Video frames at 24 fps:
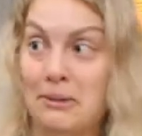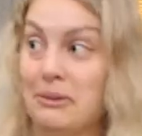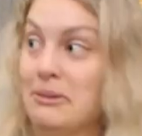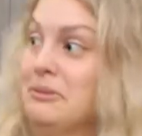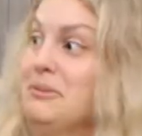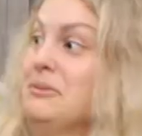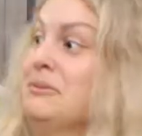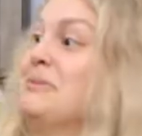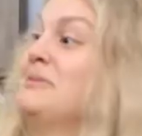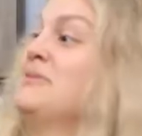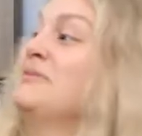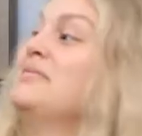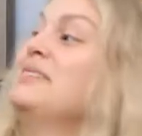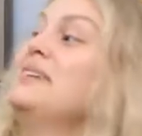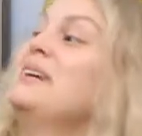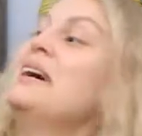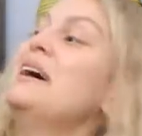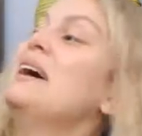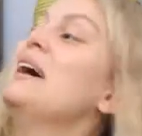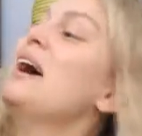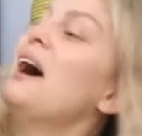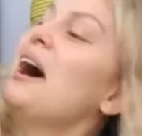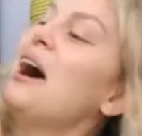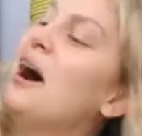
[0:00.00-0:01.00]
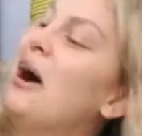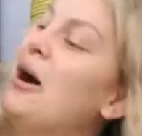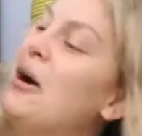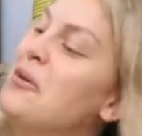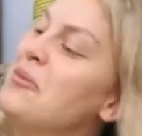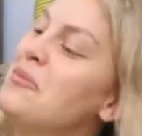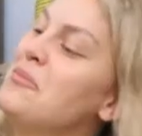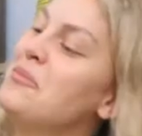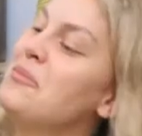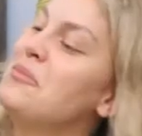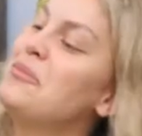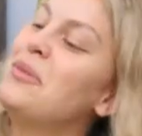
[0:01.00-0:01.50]
Oh.
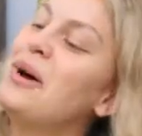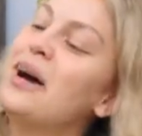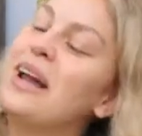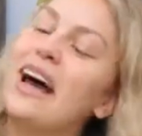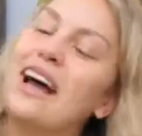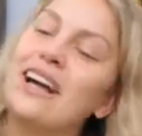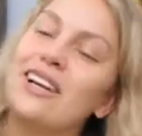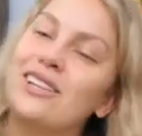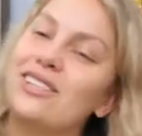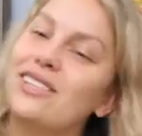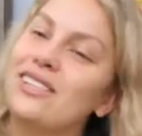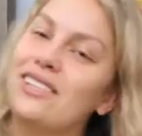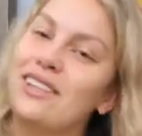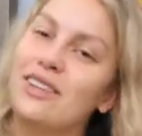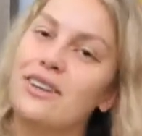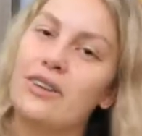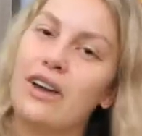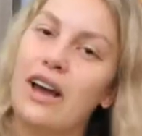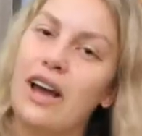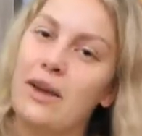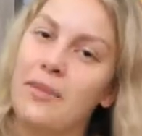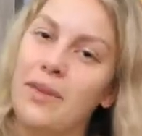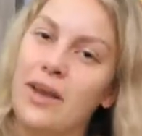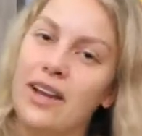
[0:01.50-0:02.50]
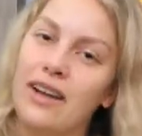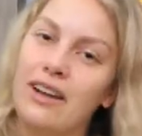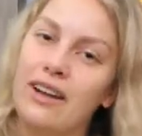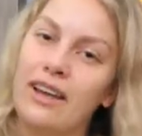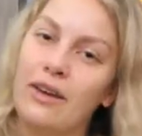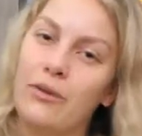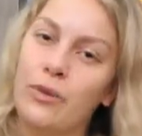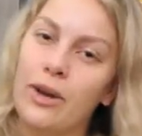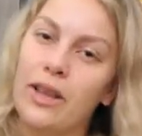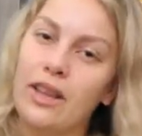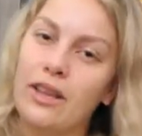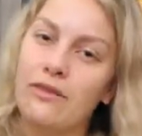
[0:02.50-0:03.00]
Um, but I just, I mean,
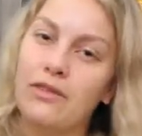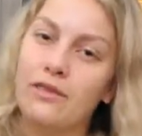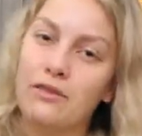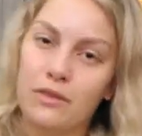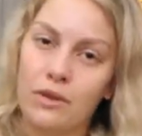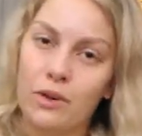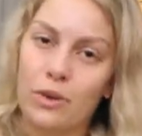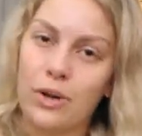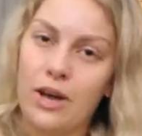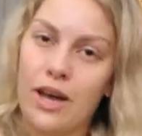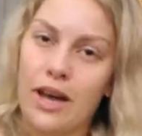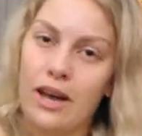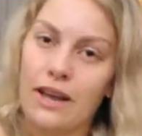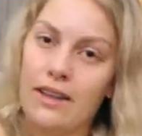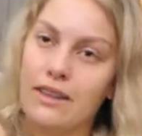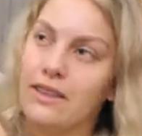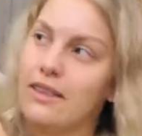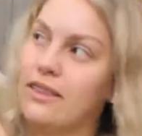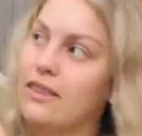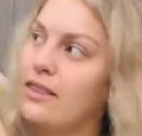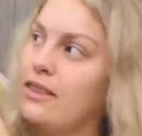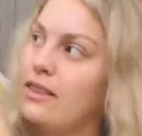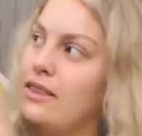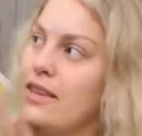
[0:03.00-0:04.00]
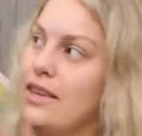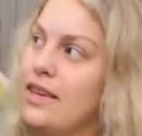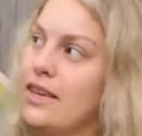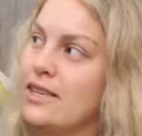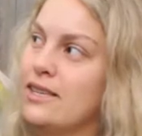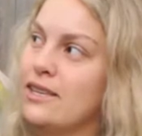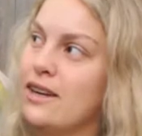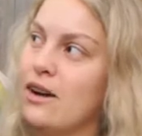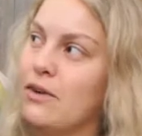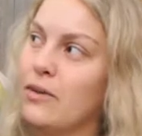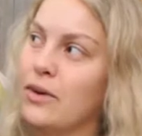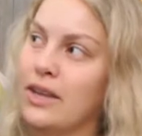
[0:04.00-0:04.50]
we live in Florida.
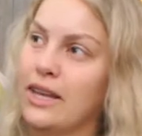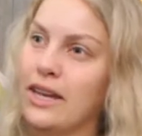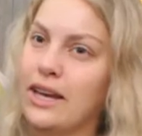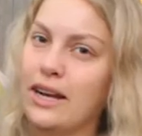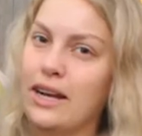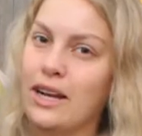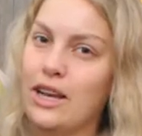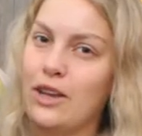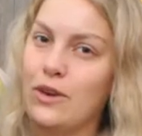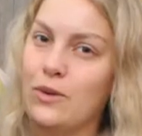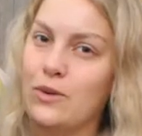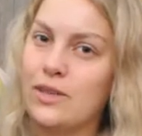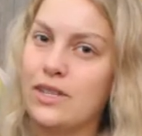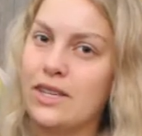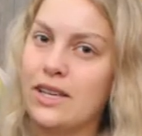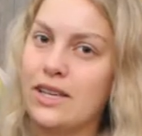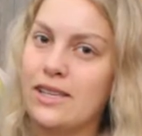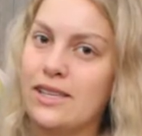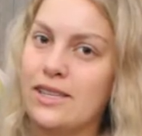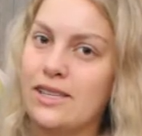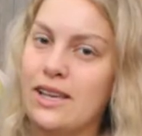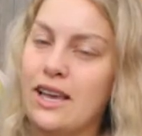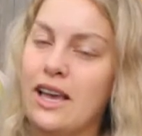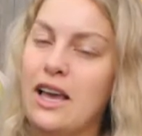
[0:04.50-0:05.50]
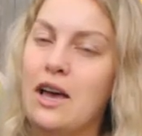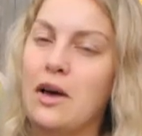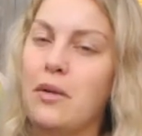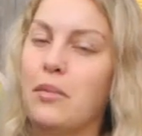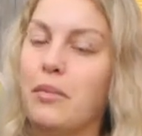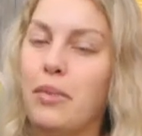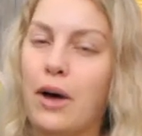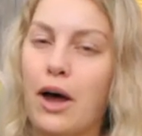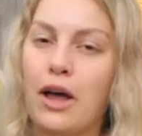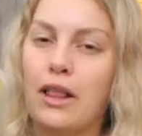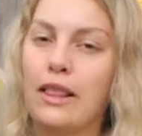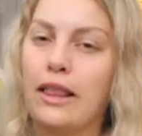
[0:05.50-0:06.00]
He's not really going to use this,
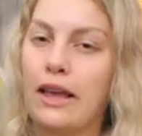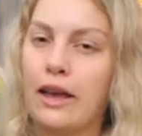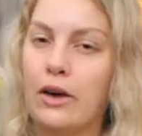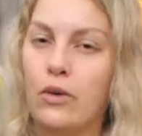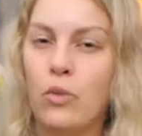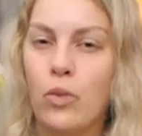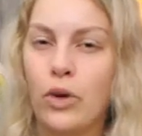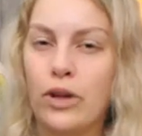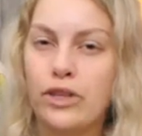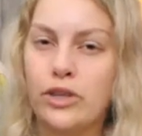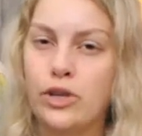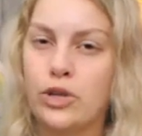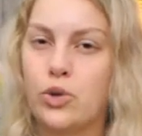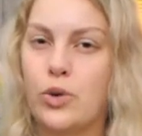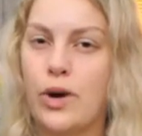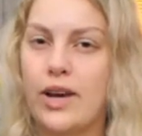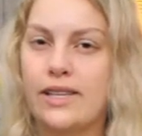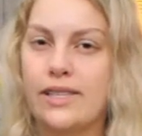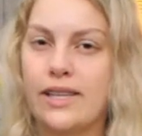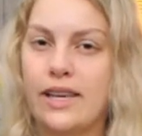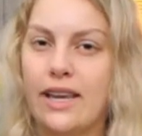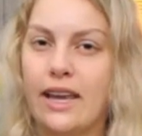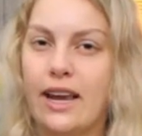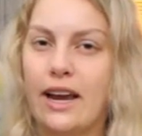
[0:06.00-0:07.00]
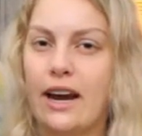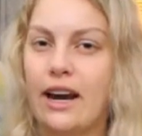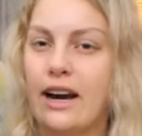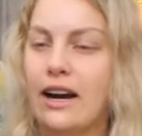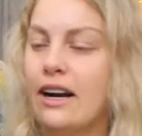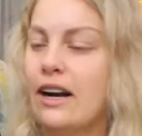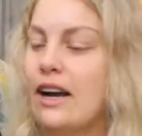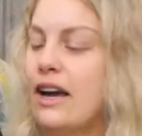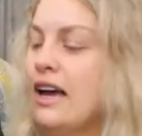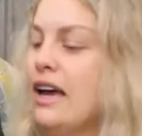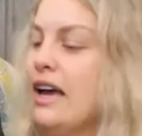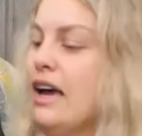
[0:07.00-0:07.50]
but like once or twice a
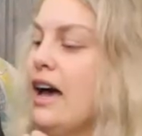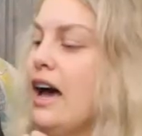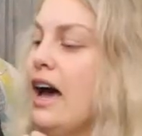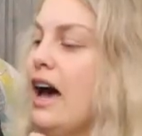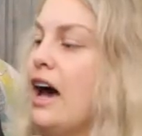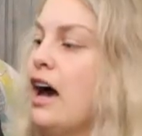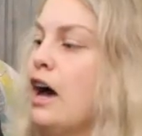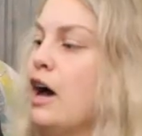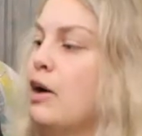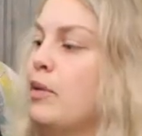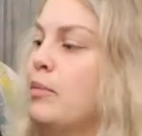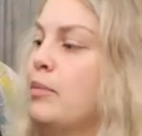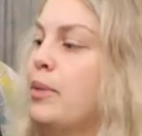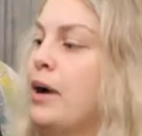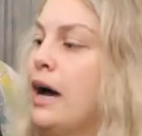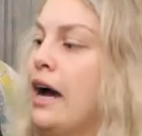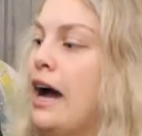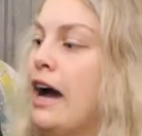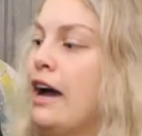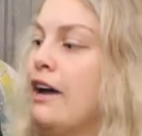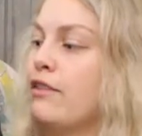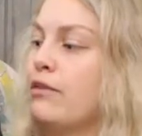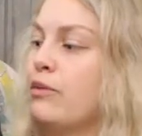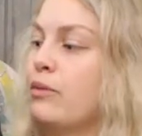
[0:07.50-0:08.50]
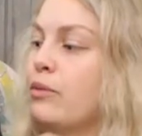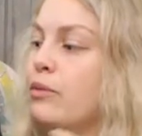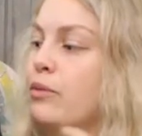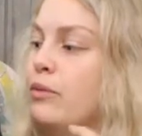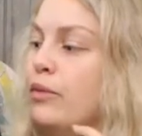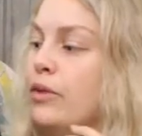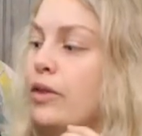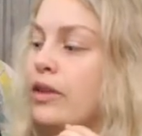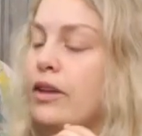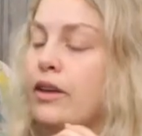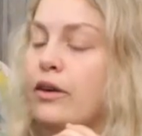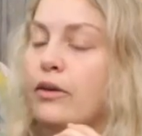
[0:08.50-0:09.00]
year. Um, but I
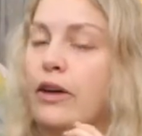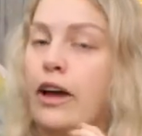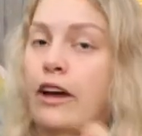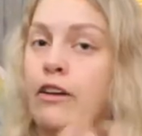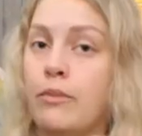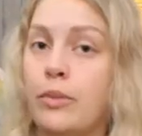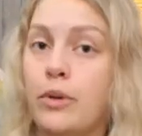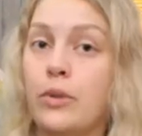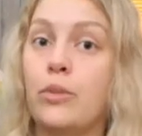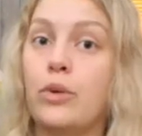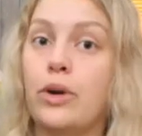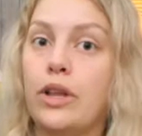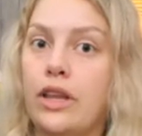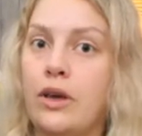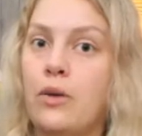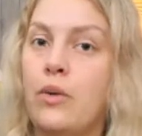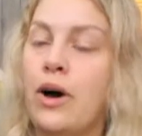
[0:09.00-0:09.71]
have been really